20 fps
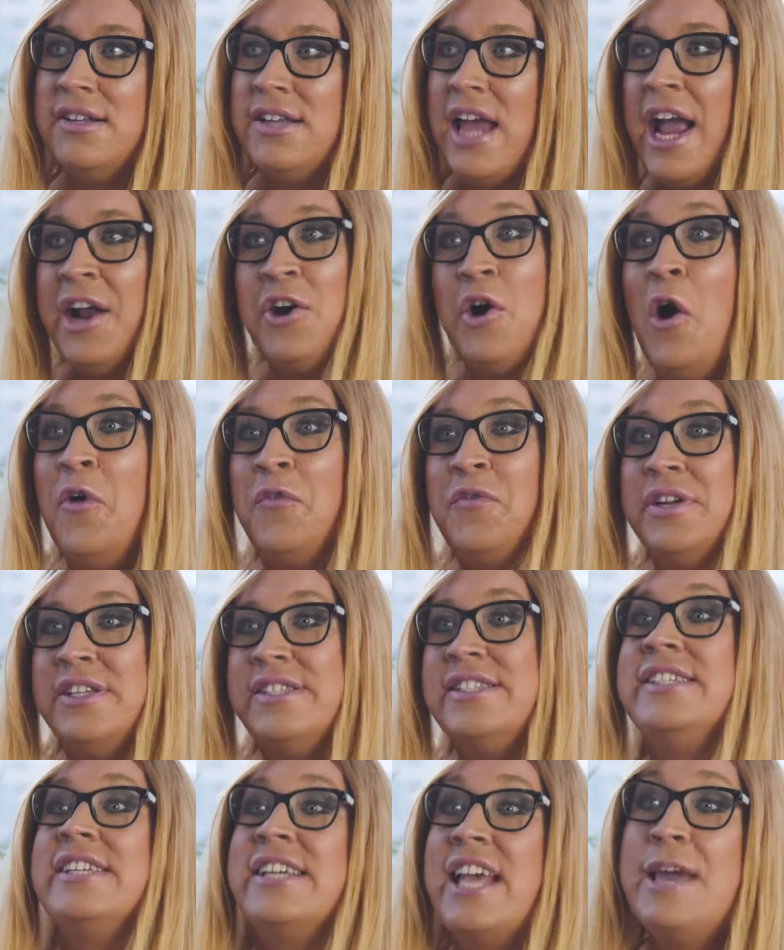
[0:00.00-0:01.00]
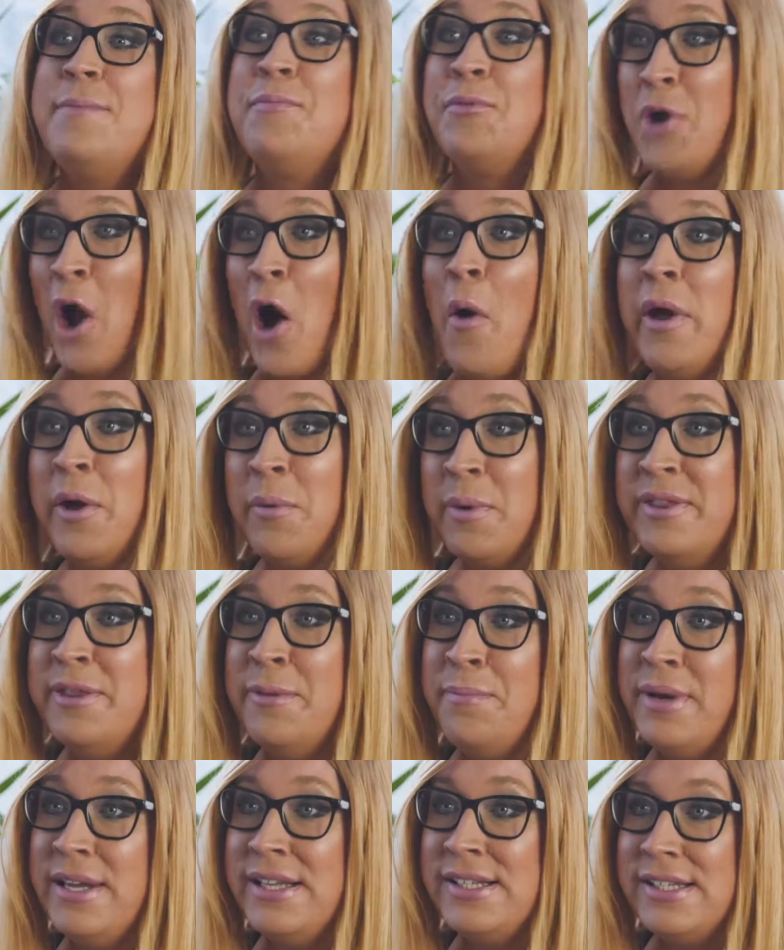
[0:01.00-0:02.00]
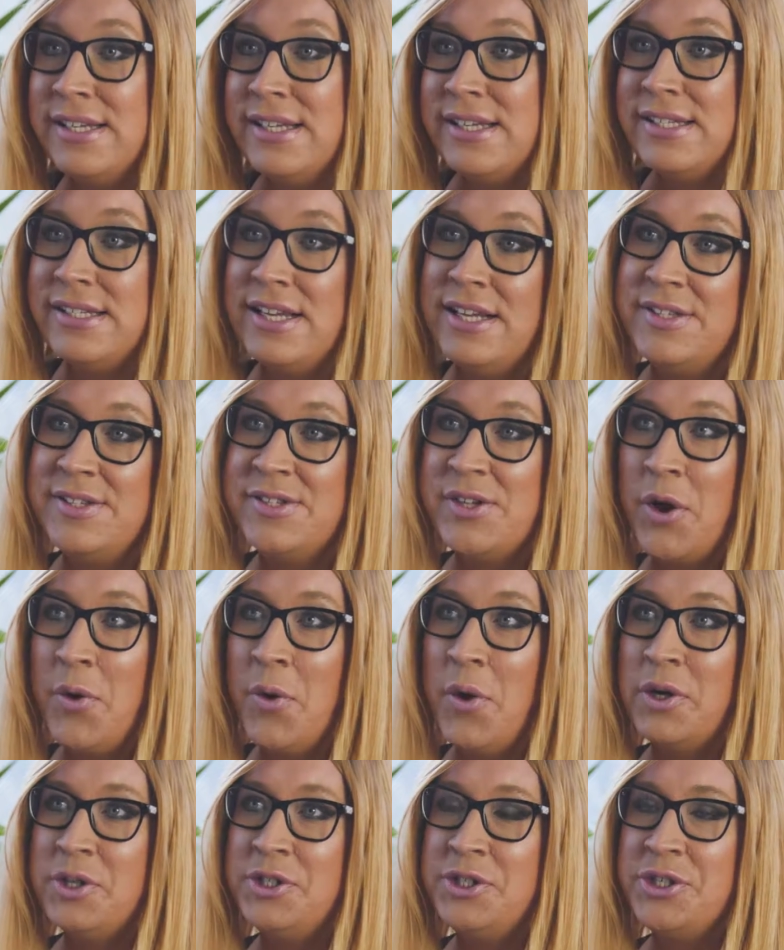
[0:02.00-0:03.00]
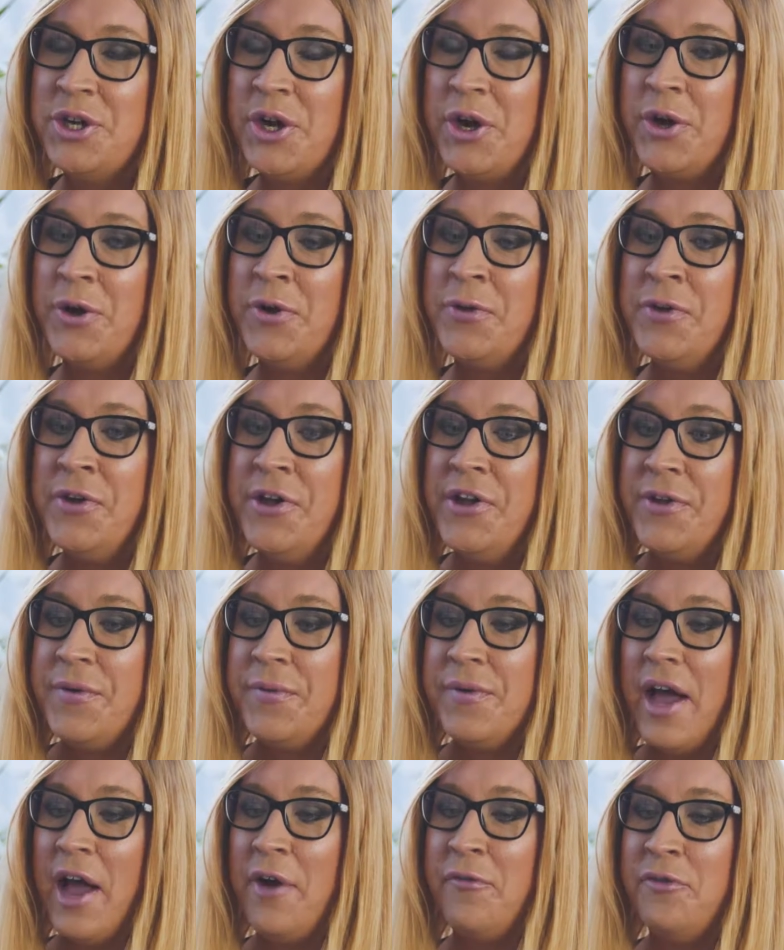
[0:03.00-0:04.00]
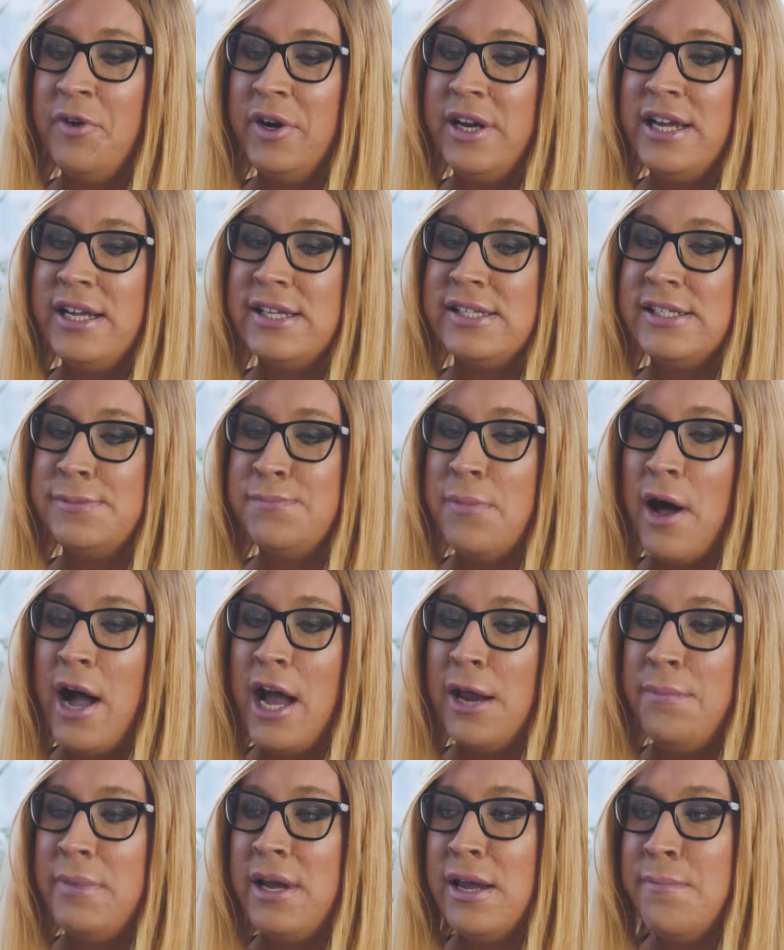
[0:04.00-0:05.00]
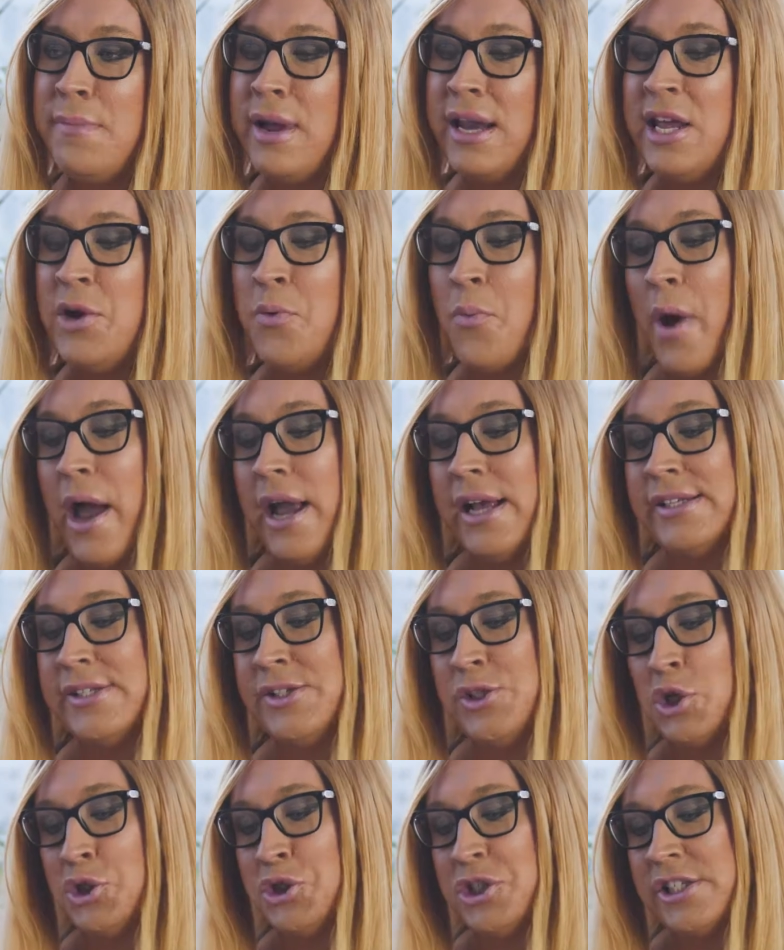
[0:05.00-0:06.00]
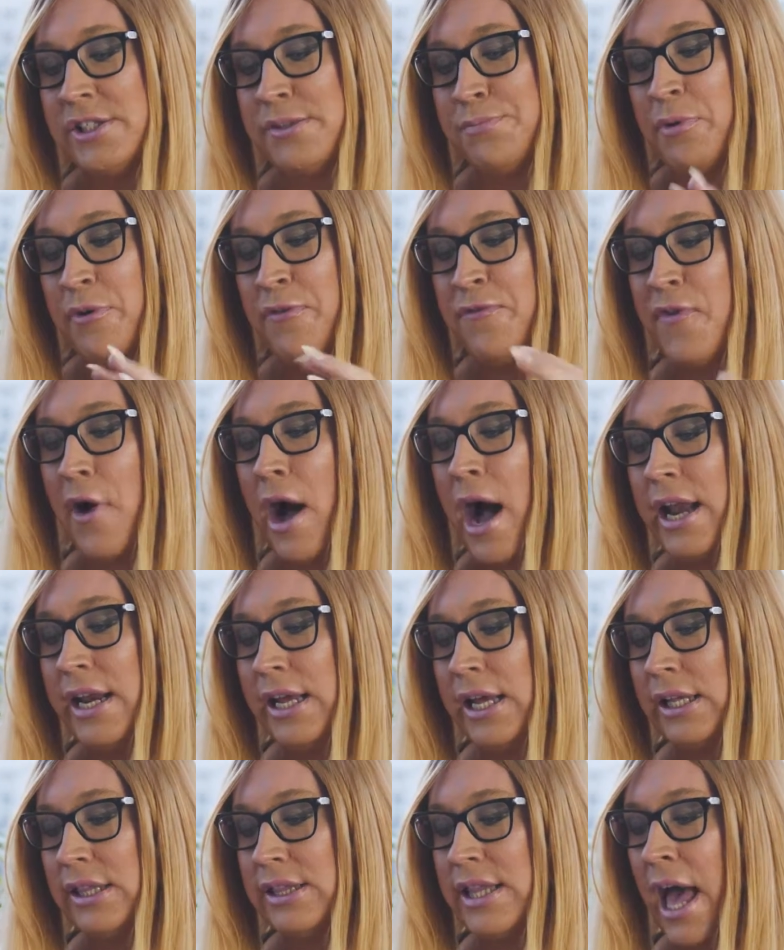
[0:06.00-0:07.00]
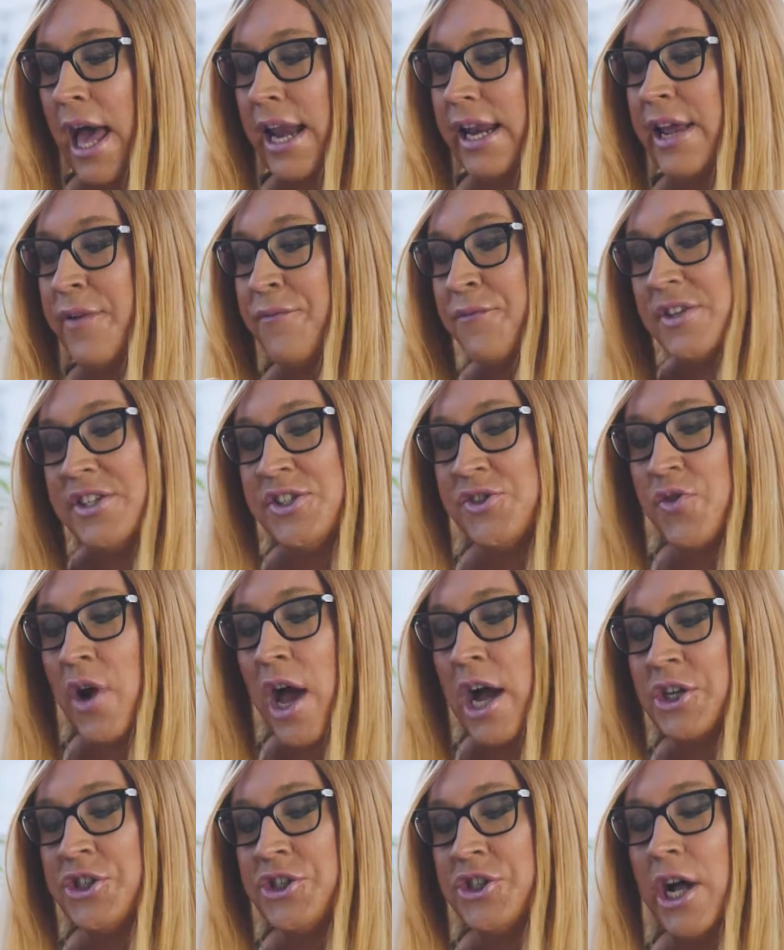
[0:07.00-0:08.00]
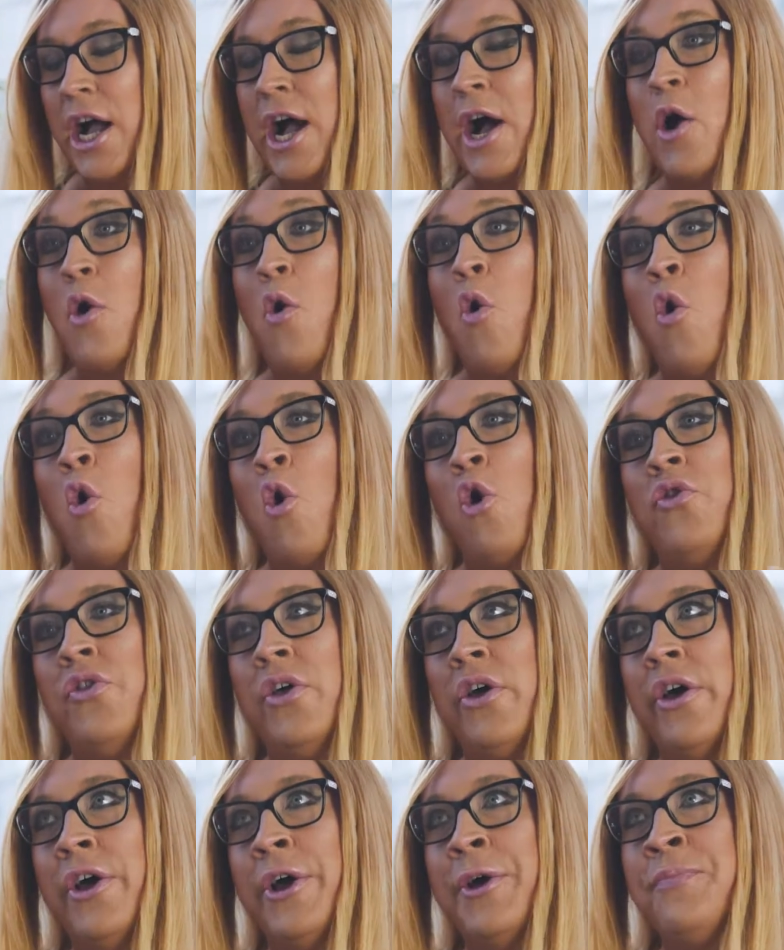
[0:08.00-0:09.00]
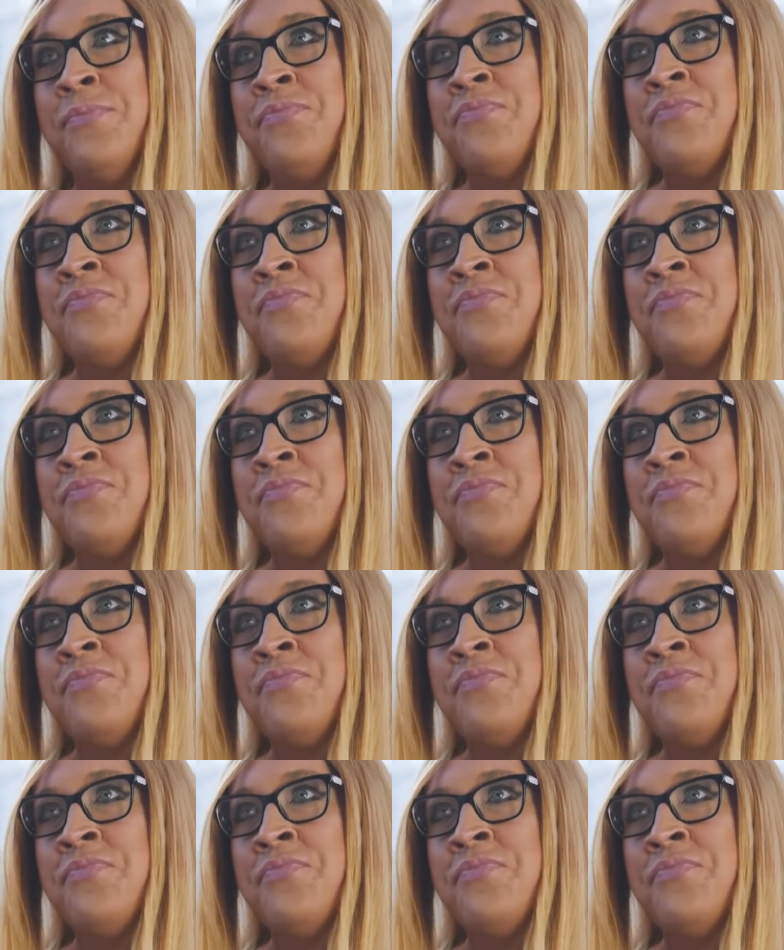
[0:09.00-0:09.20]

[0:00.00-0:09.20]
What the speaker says: and confidence to keep going with the business. And so Honcho have really inspired me in many ways, not just providing that infrastructure or the